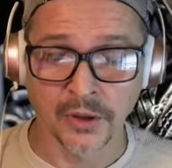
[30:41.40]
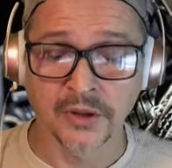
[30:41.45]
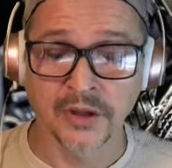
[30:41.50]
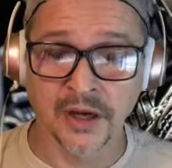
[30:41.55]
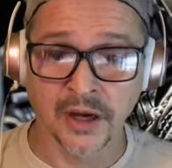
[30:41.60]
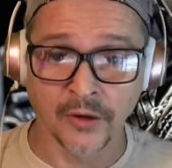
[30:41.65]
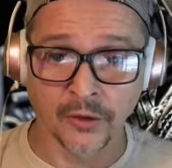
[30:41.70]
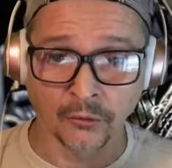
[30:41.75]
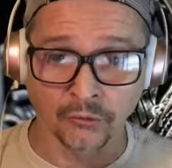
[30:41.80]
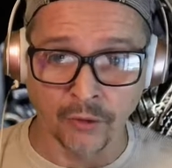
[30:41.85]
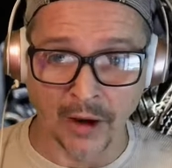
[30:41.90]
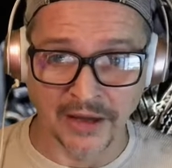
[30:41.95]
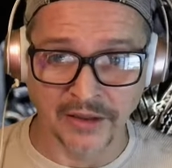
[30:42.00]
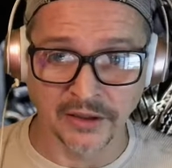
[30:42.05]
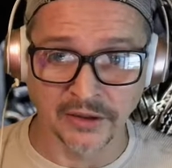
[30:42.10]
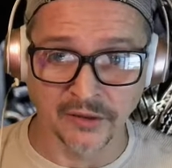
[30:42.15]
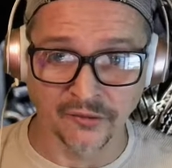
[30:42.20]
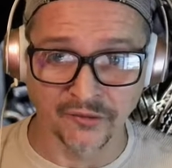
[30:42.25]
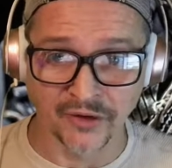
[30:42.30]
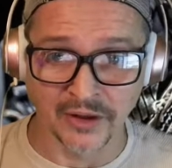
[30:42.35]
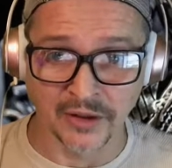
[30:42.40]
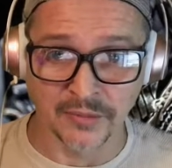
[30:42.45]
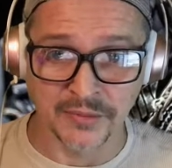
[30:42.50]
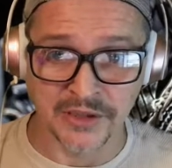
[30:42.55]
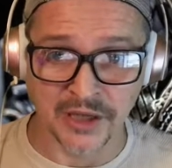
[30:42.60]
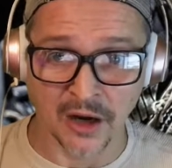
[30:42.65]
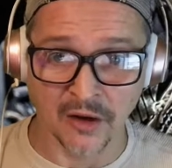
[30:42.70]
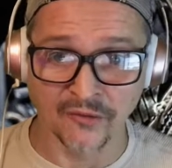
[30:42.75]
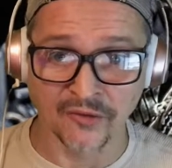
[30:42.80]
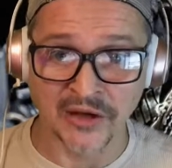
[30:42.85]
they had the right to defend
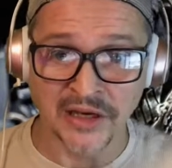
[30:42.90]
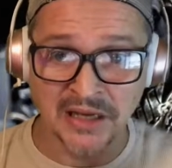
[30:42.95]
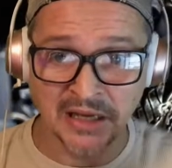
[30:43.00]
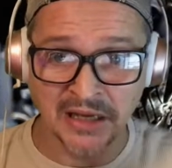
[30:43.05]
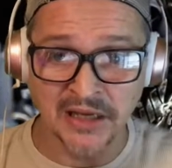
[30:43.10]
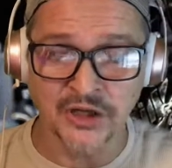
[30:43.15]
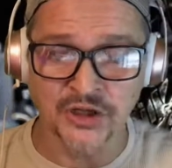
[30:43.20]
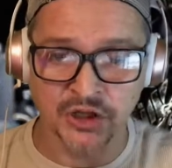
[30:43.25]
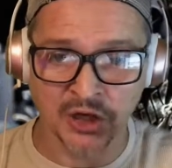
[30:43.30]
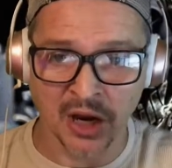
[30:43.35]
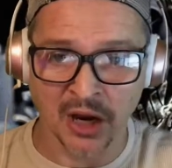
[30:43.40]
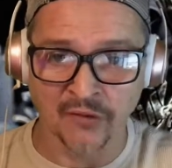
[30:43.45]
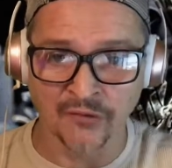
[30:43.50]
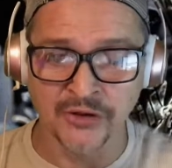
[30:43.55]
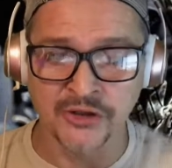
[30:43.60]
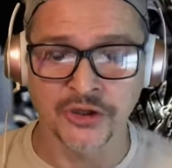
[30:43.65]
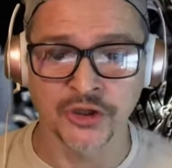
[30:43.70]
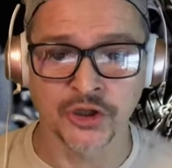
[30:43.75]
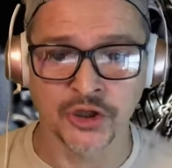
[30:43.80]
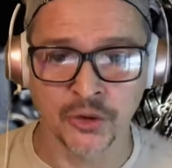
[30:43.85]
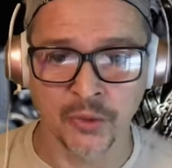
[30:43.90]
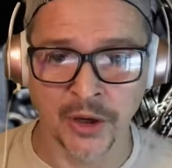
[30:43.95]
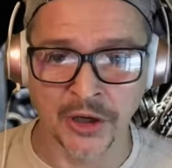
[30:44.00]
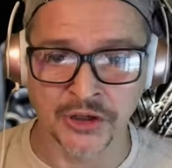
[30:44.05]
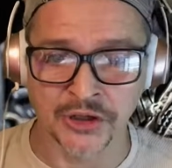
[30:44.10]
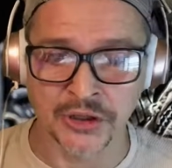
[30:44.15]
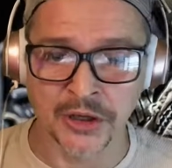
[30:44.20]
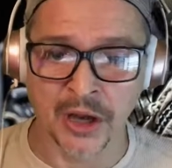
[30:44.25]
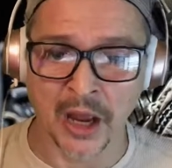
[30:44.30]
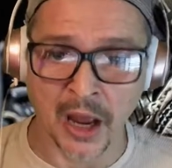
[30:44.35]
themselves in each and every
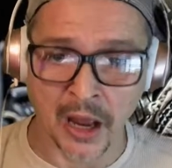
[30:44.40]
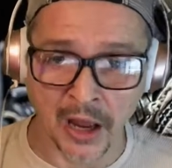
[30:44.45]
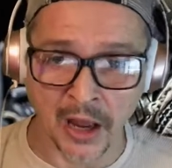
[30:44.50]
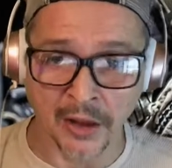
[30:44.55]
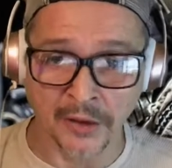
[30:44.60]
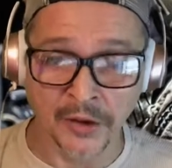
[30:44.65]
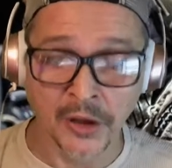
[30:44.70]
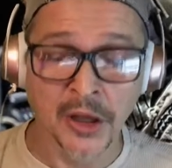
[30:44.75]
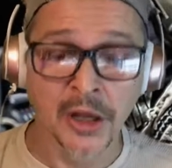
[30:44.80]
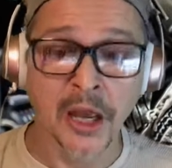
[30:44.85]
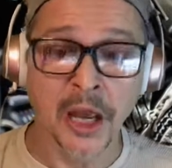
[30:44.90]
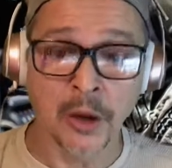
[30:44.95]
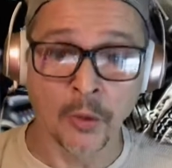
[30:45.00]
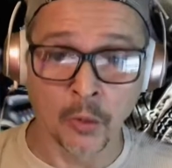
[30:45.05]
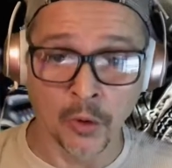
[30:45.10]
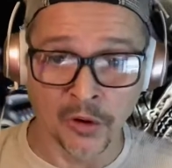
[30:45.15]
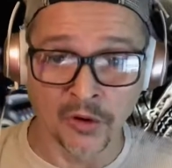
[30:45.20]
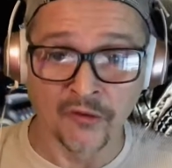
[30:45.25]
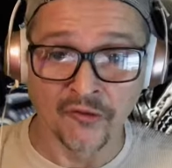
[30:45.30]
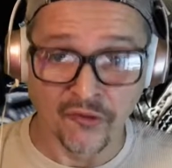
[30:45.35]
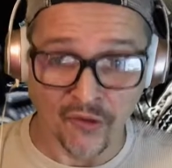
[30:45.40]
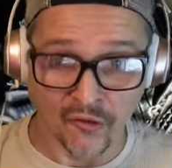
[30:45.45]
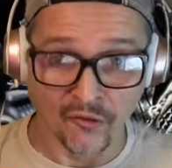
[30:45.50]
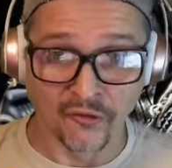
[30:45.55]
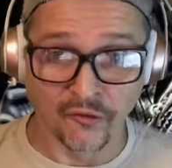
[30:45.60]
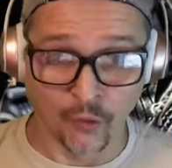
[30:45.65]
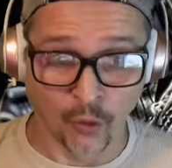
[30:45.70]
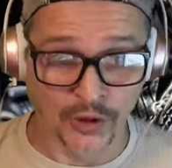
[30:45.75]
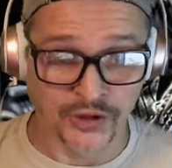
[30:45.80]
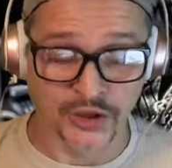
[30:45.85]
situation. And it would have
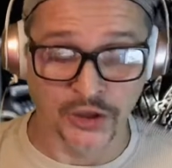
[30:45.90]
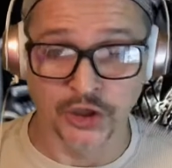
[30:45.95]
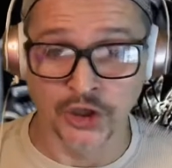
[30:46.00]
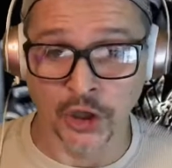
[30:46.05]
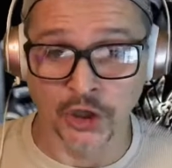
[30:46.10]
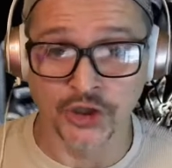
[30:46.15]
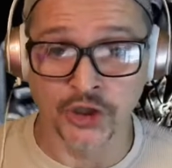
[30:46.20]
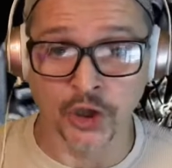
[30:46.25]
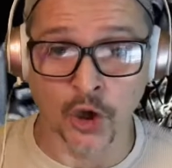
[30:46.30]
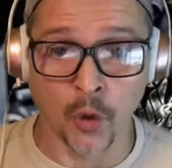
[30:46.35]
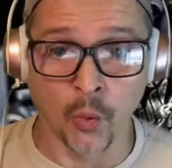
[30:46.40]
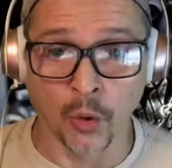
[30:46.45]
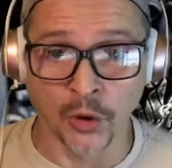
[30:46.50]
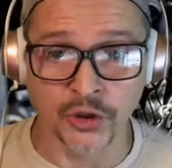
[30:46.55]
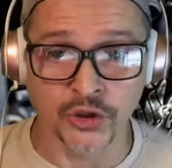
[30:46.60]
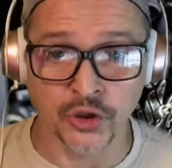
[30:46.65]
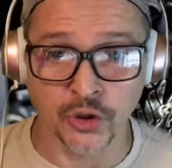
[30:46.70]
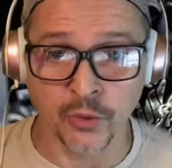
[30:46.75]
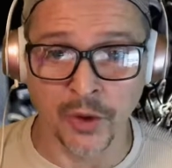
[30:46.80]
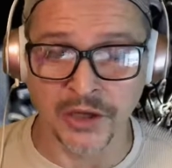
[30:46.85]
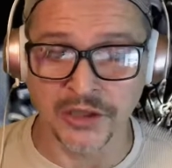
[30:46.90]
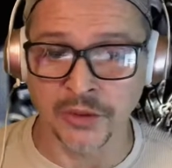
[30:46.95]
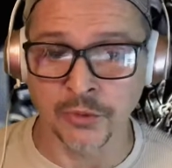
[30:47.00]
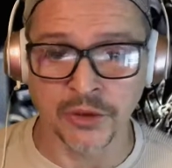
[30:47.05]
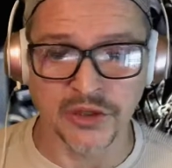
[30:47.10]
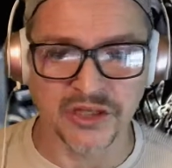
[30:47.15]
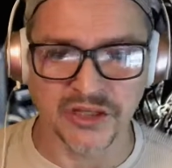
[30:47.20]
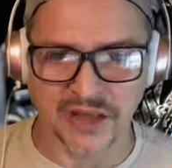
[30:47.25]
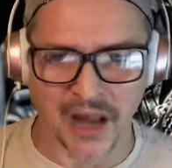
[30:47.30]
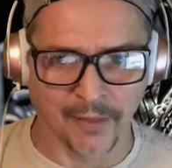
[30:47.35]
forced the judge to go one of two ways. He would
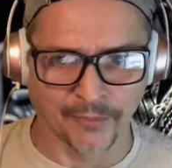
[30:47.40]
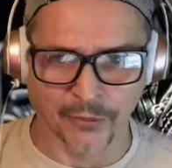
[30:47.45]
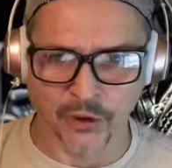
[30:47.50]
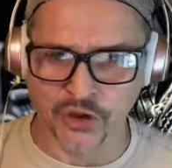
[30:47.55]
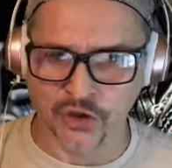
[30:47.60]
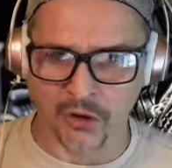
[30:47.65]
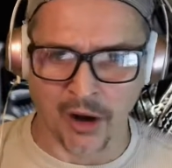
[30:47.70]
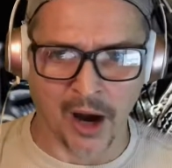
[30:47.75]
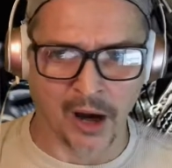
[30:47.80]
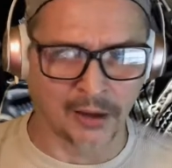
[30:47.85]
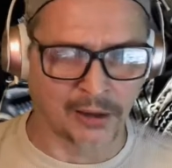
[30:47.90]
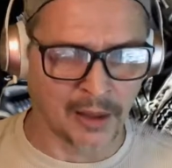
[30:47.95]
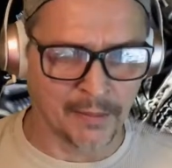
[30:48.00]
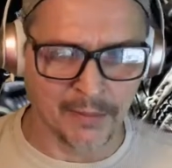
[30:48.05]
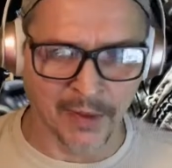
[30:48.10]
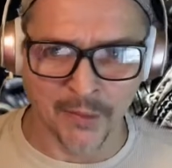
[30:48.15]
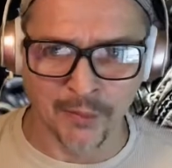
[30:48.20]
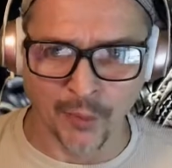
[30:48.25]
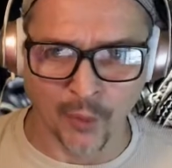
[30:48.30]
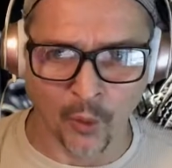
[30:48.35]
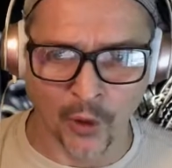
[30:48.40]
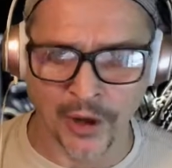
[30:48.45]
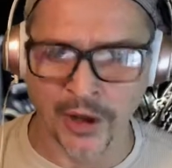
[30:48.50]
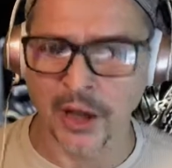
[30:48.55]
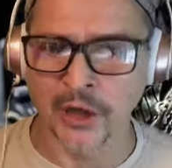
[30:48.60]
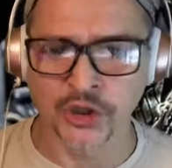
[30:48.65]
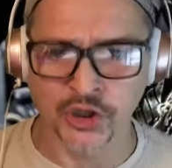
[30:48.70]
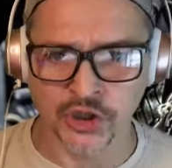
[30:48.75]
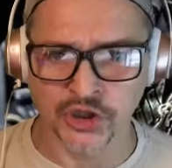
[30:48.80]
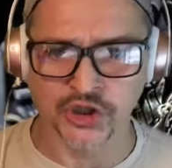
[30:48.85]
have stopped the trial at midpoint
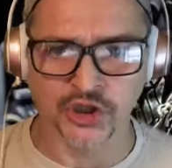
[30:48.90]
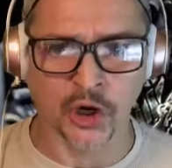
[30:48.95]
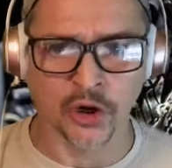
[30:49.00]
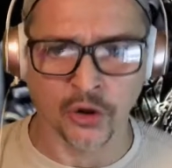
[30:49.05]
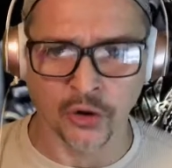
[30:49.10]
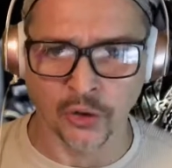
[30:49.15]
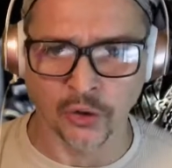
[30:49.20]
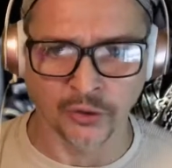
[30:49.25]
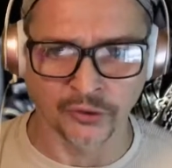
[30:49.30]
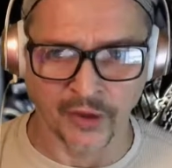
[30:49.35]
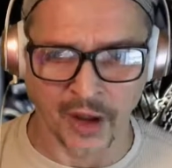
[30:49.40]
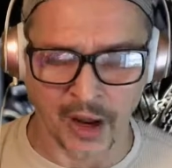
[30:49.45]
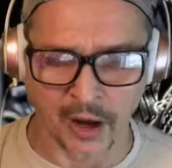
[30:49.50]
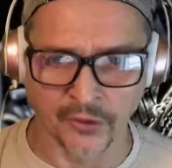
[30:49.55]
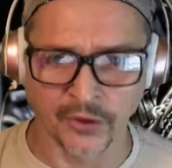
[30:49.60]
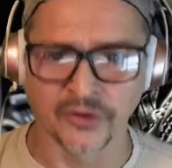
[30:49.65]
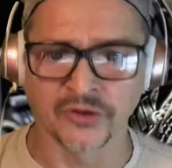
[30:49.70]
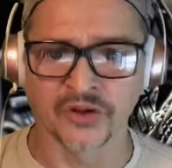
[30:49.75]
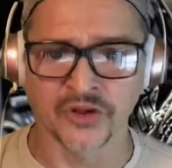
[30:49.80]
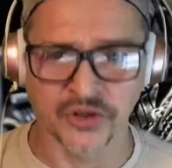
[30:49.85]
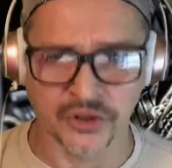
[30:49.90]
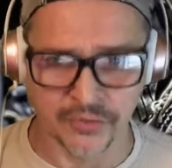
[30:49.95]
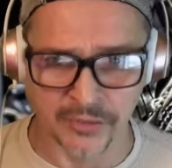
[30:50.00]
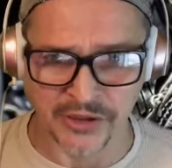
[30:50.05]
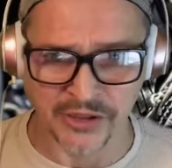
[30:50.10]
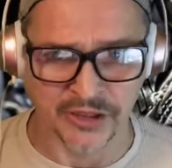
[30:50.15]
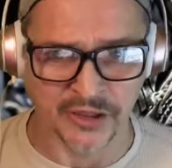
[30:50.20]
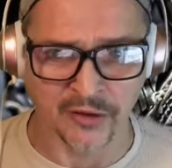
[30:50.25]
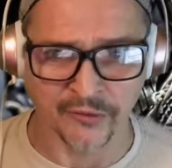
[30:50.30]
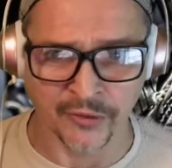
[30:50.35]
and just shut it all down and
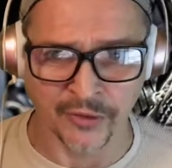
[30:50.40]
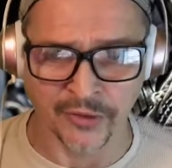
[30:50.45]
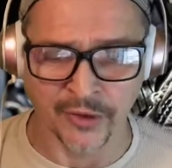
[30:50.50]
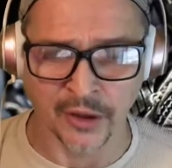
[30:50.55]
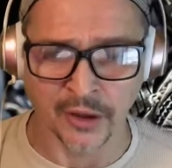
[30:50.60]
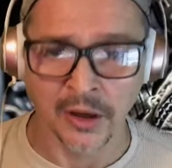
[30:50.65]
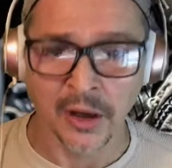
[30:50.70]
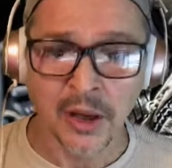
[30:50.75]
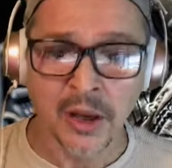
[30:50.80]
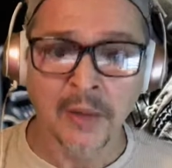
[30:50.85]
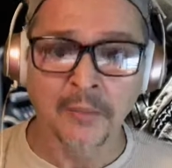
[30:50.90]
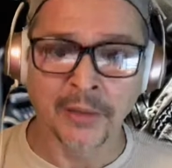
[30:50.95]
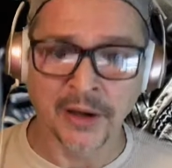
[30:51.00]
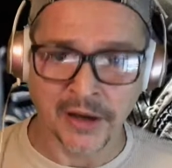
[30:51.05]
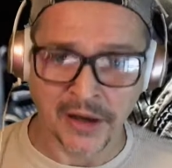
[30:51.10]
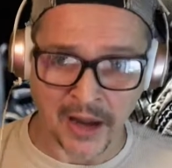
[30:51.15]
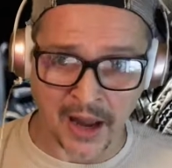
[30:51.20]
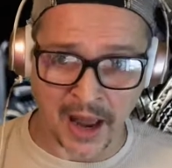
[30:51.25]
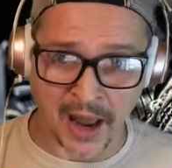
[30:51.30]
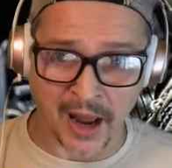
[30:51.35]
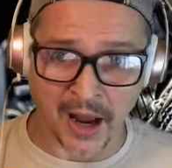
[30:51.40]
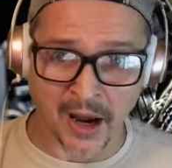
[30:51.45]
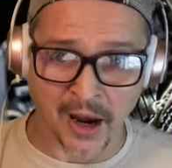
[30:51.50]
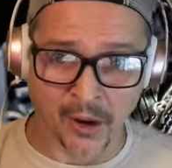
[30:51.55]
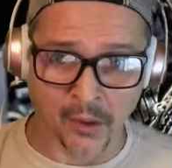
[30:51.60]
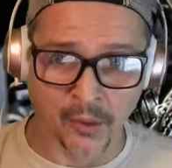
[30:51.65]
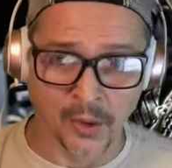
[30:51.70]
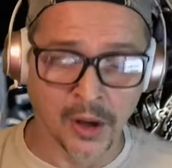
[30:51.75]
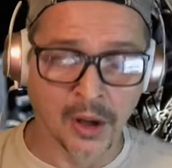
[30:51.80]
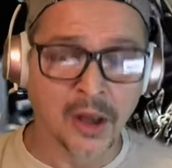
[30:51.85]
dismissed everything. But
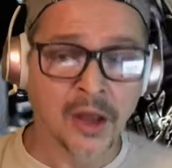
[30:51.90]
now